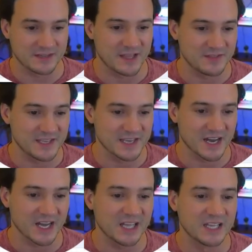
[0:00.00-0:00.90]
and then
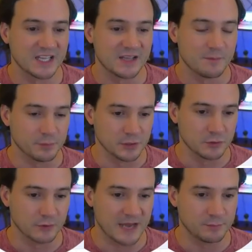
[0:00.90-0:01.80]
the
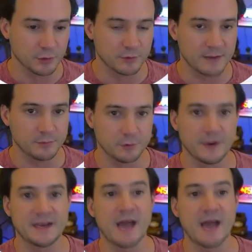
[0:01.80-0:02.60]
blue, red, blue, red, blue, red.